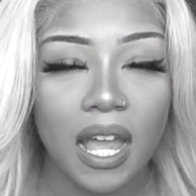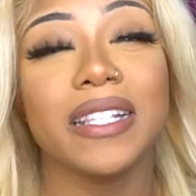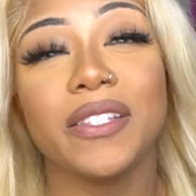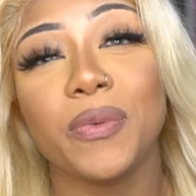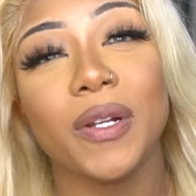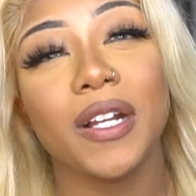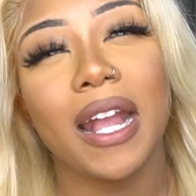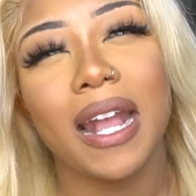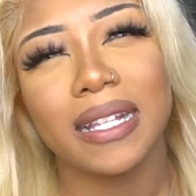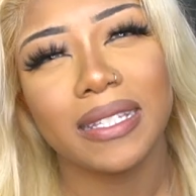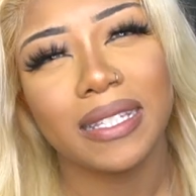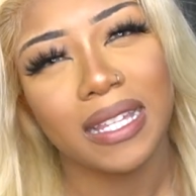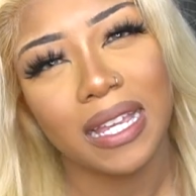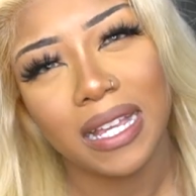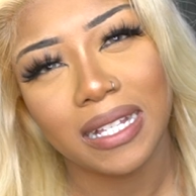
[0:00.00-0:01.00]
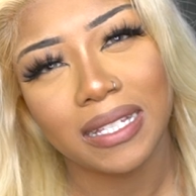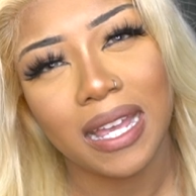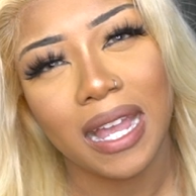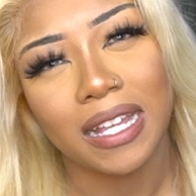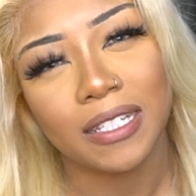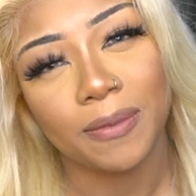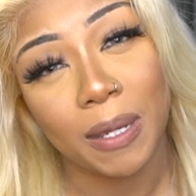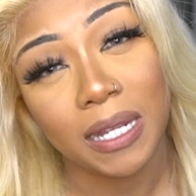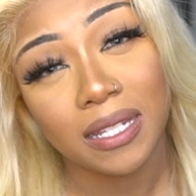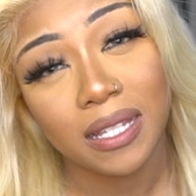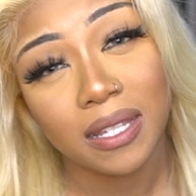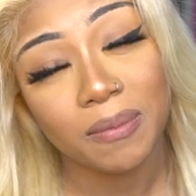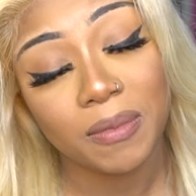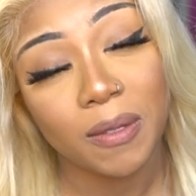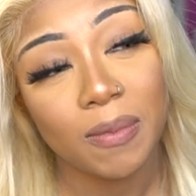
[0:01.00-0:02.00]
Ends weren't as thick as I
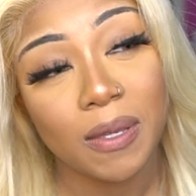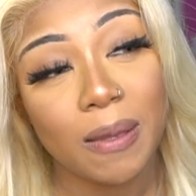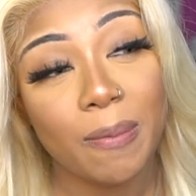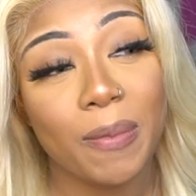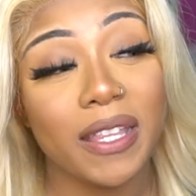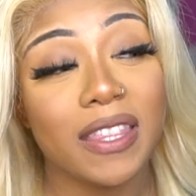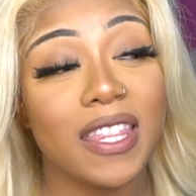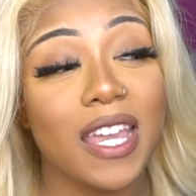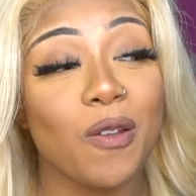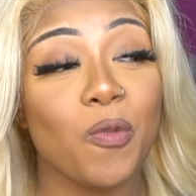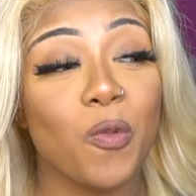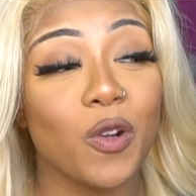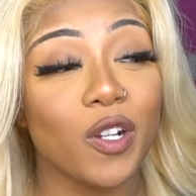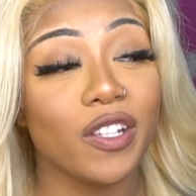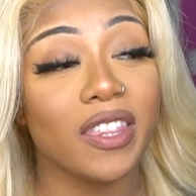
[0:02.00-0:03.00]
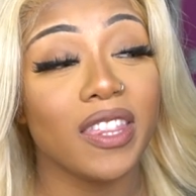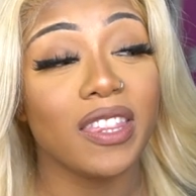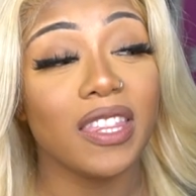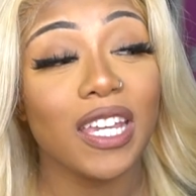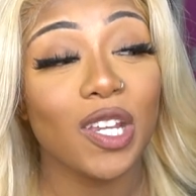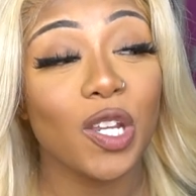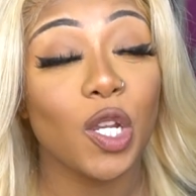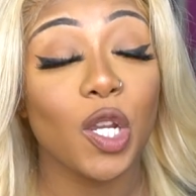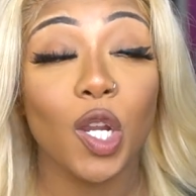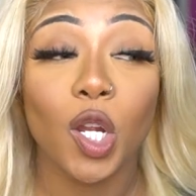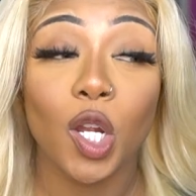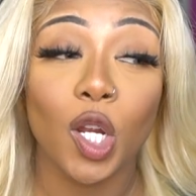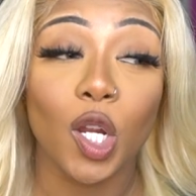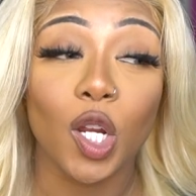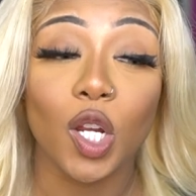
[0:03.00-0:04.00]
expected them to be, but they were
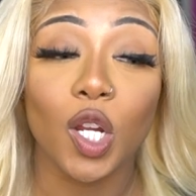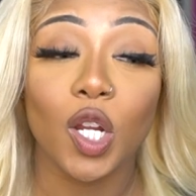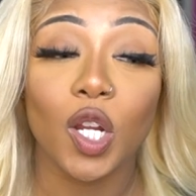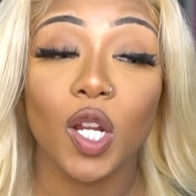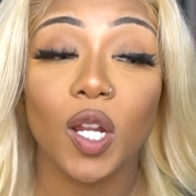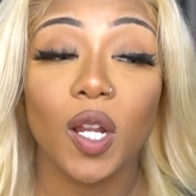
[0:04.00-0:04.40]
thicker